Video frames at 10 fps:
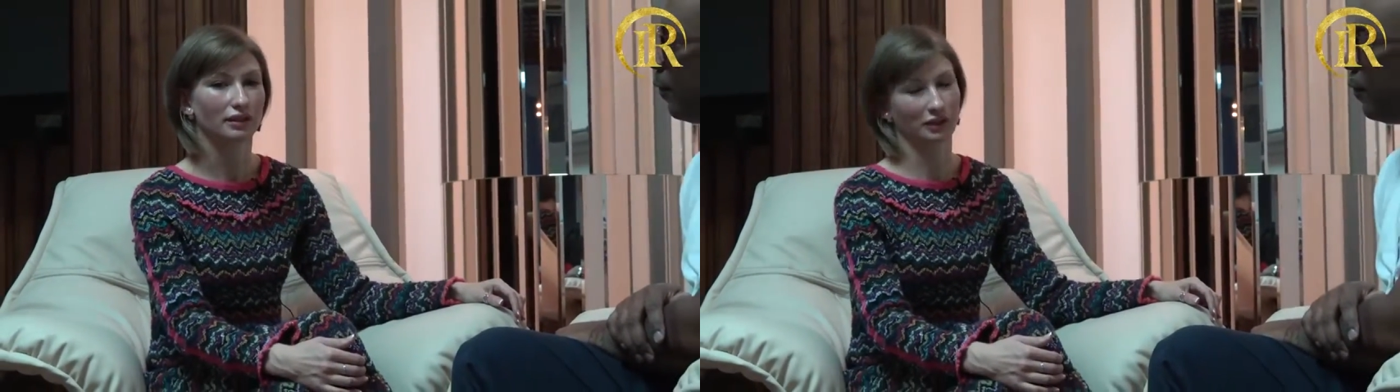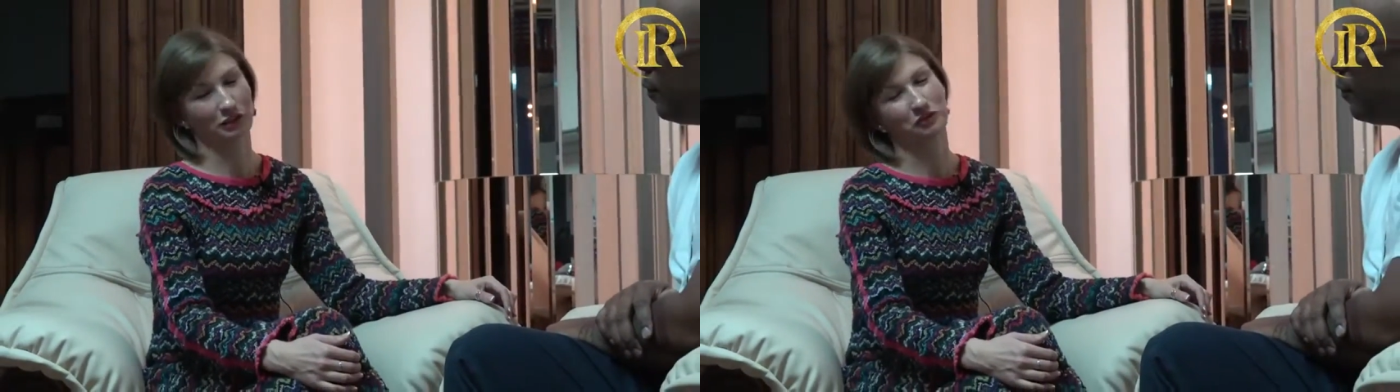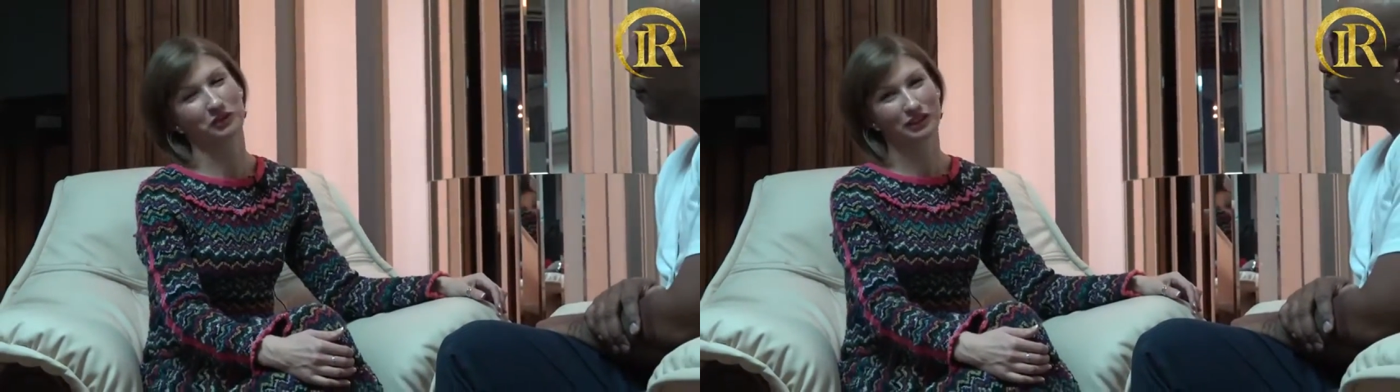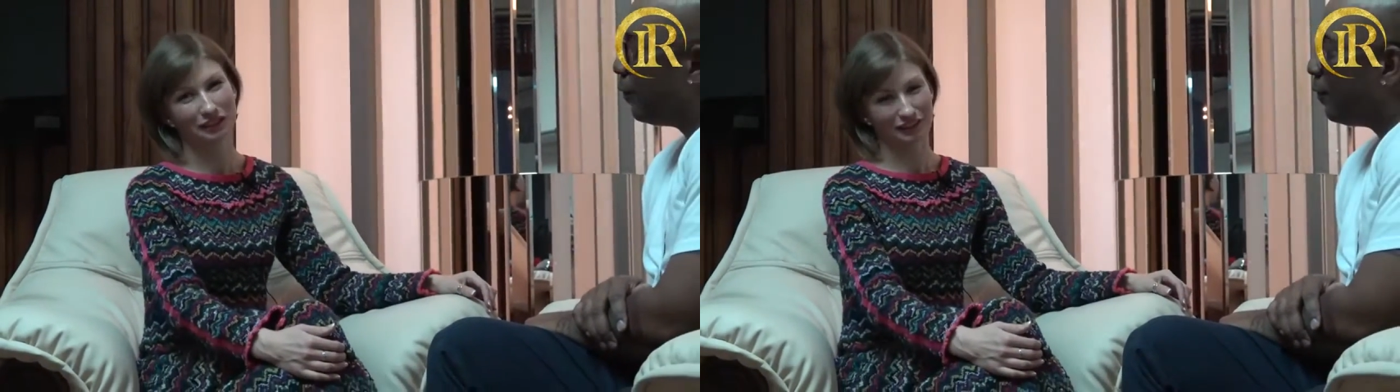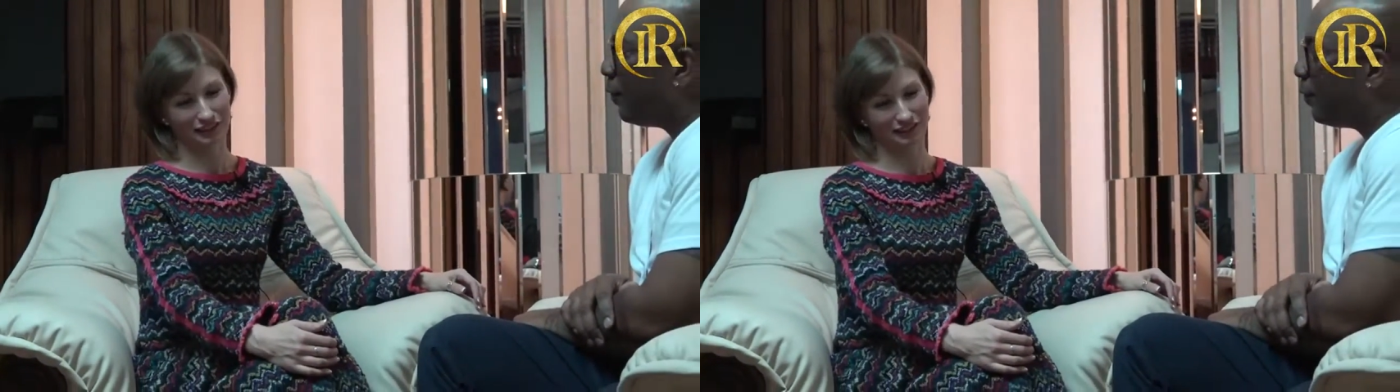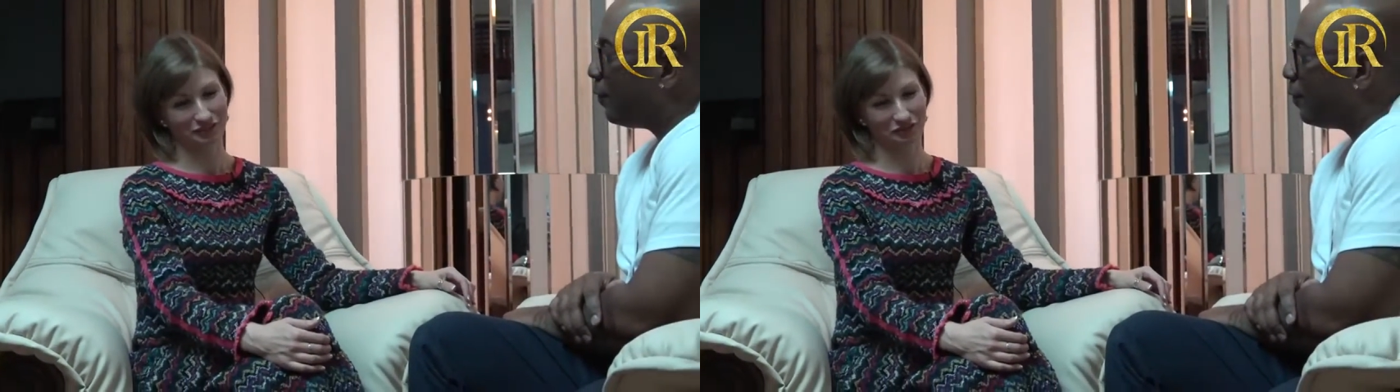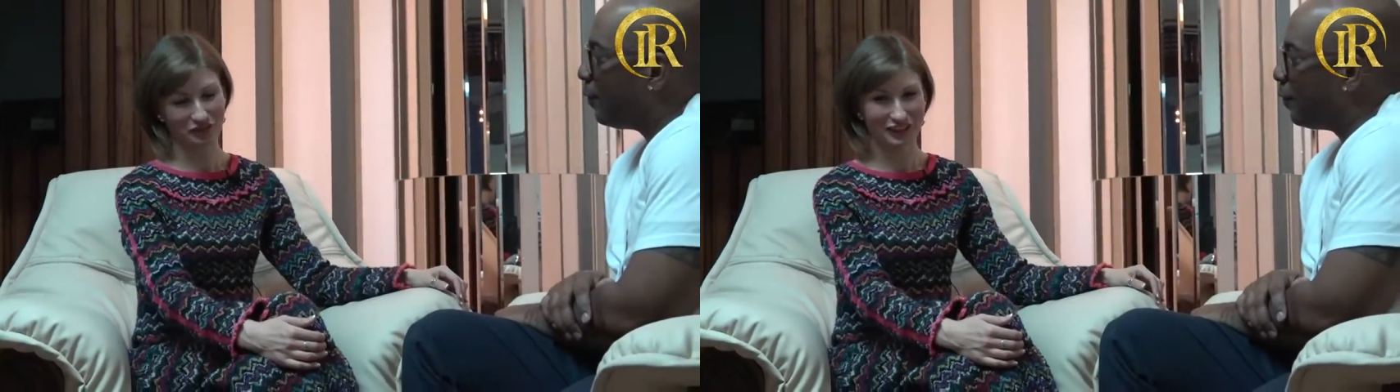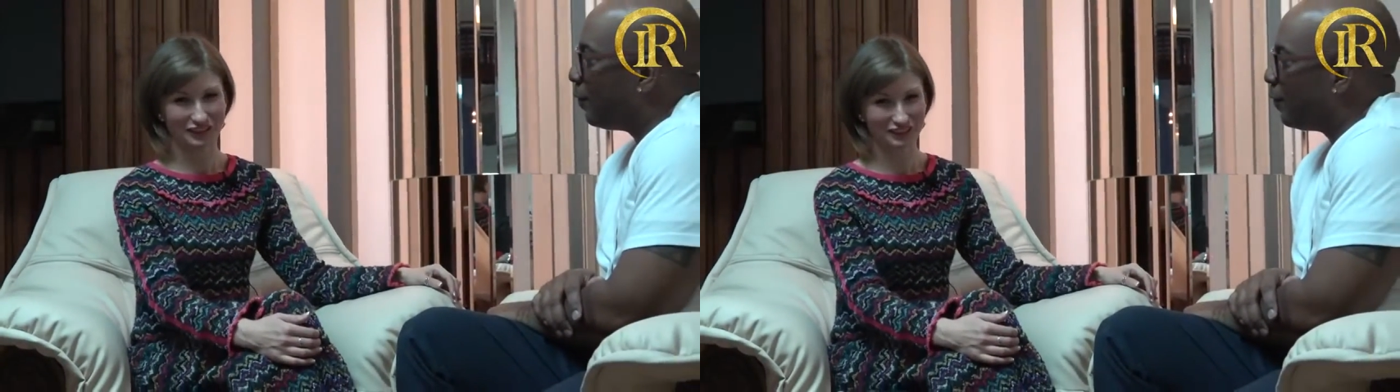and I want a
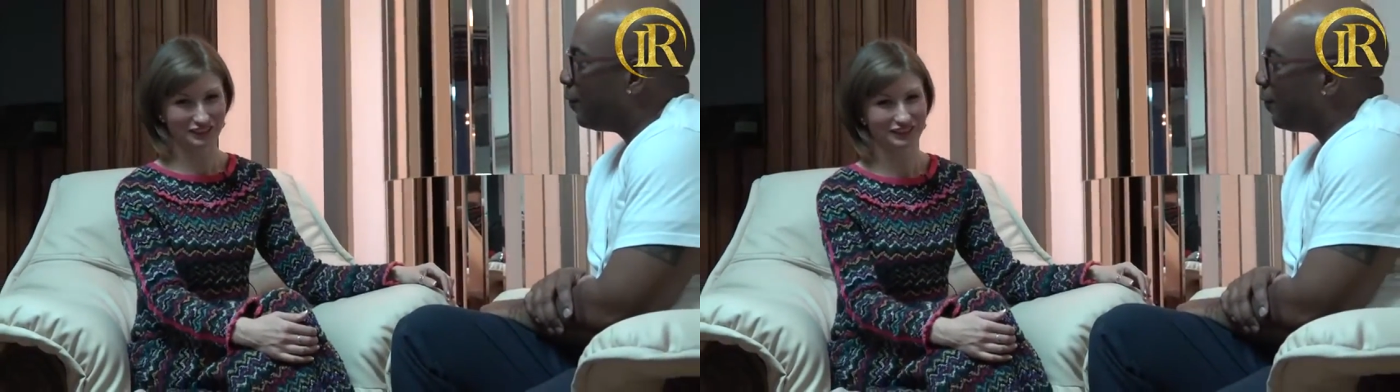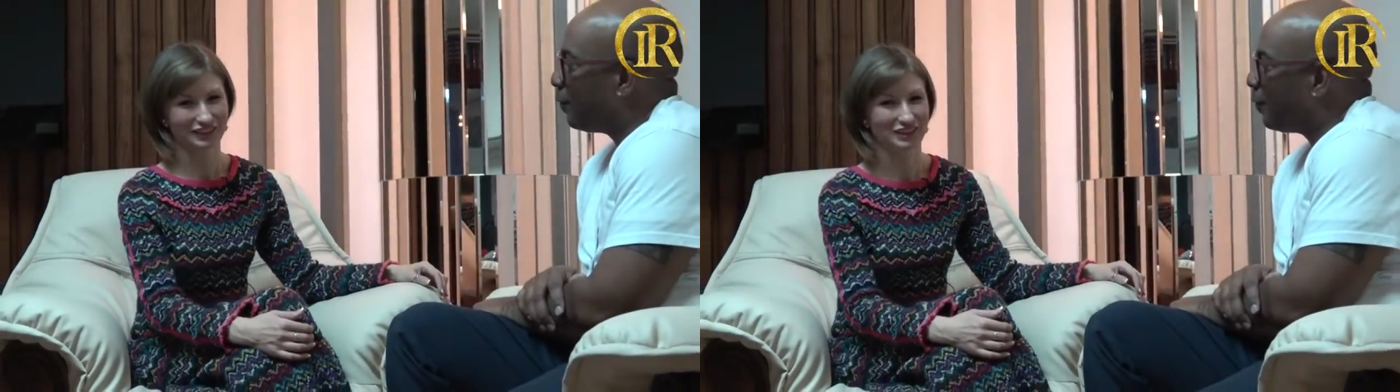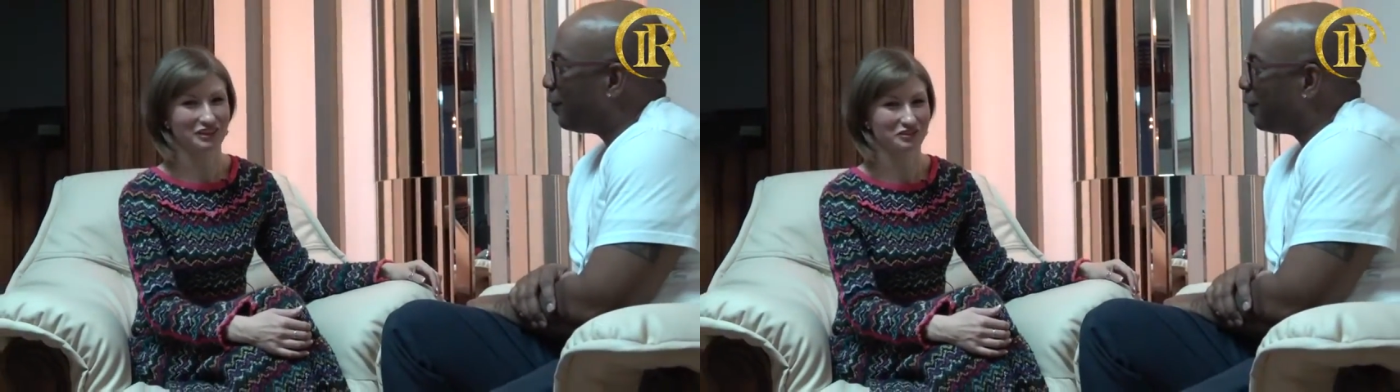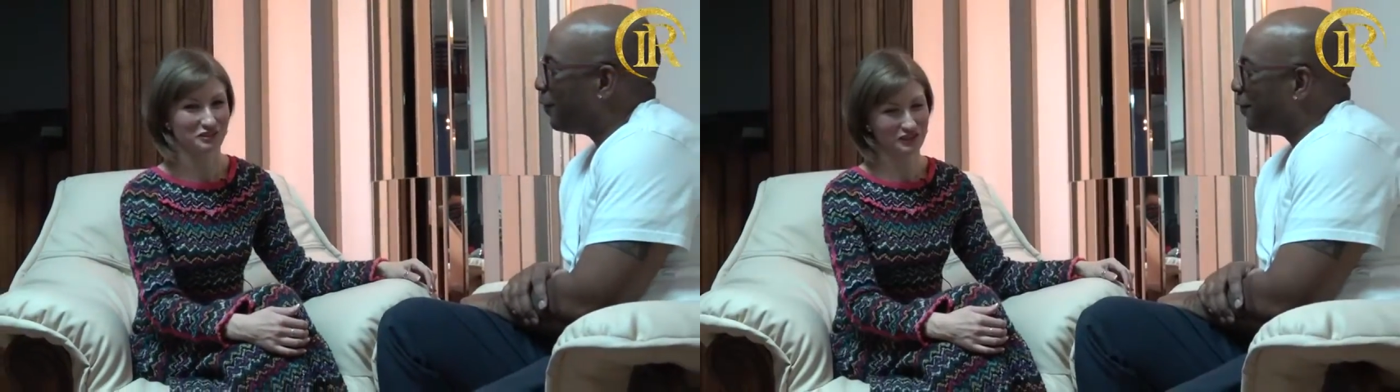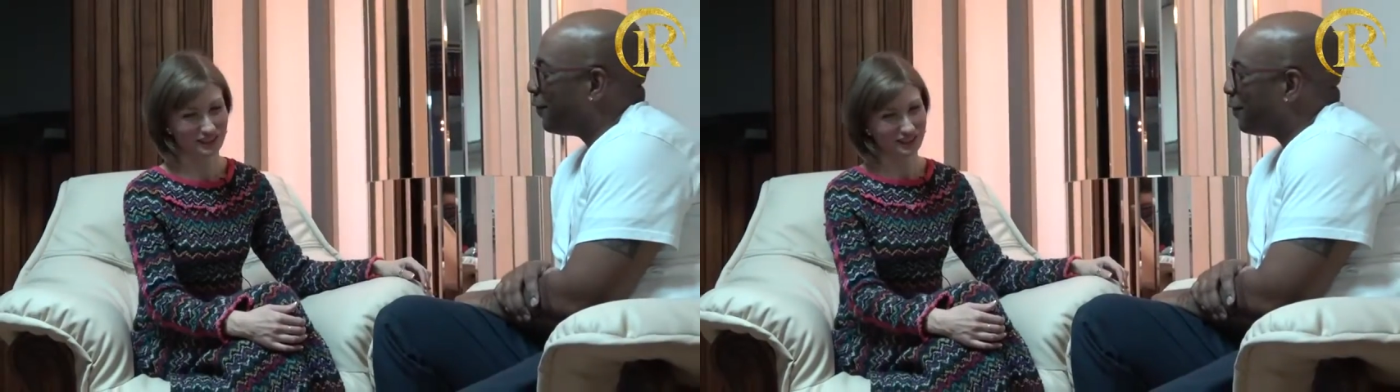wedding, how